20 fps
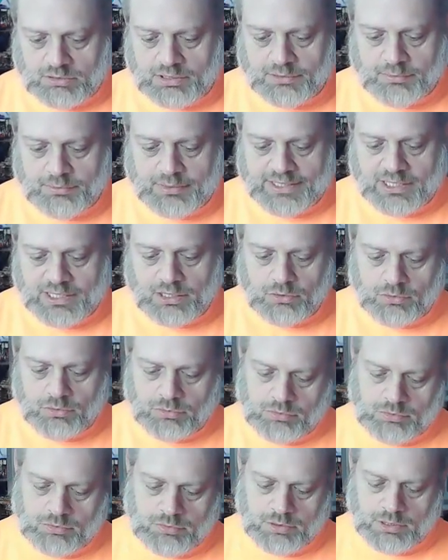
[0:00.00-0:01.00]
here we go.
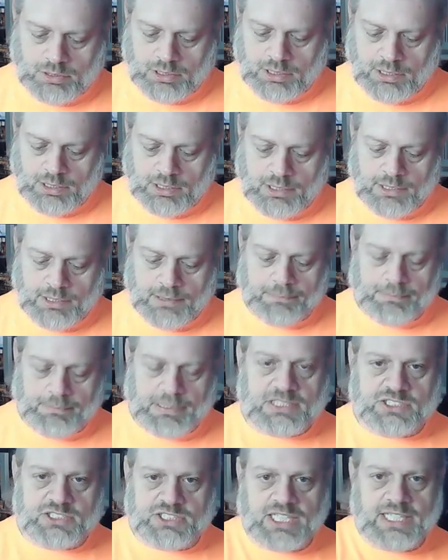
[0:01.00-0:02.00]

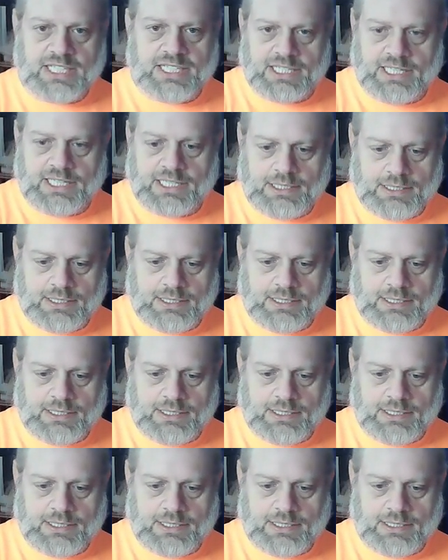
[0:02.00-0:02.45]
Big J.